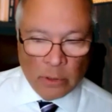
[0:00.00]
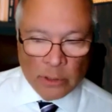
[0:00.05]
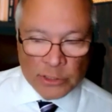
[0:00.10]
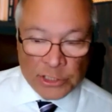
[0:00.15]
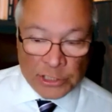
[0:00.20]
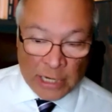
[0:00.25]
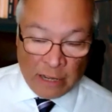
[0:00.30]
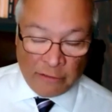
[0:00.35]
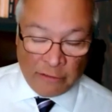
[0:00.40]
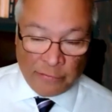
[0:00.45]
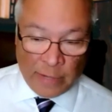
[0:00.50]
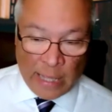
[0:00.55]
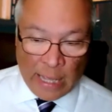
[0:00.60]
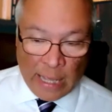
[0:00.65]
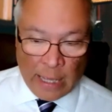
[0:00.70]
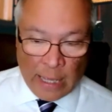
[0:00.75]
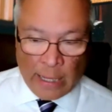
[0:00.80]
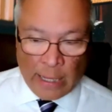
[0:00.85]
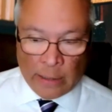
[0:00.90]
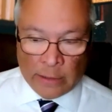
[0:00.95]
shift
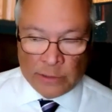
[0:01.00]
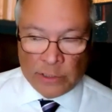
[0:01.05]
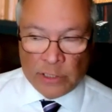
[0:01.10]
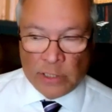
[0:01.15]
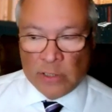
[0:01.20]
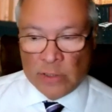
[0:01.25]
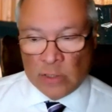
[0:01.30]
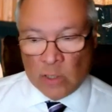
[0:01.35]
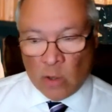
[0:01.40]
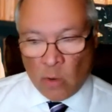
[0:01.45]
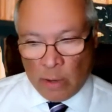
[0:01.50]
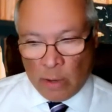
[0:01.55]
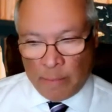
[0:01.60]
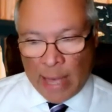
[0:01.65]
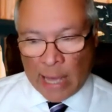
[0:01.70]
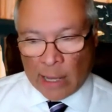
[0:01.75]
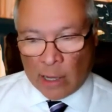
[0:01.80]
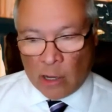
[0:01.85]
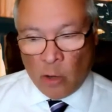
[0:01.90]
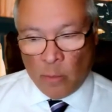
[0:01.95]
and she's going
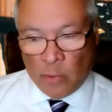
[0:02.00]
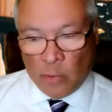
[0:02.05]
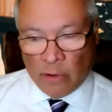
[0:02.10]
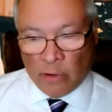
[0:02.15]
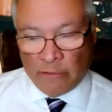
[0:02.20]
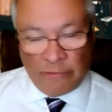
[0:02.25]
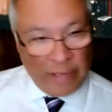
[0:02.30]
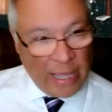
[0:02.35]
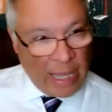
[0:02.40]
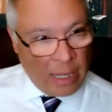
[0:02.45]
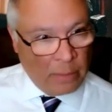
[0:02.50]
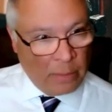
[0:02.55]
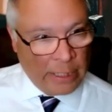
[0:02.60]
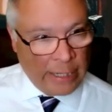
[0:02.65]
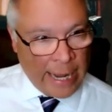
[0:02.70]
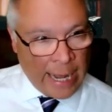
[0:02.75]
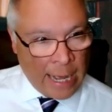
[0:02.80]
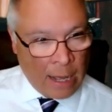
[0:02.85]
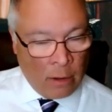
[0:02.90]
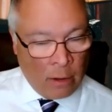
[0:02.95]
back home to her family
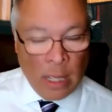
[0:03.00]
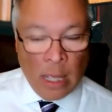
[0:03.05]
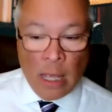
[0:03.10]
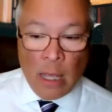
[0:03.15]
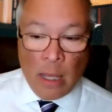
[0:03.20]
now,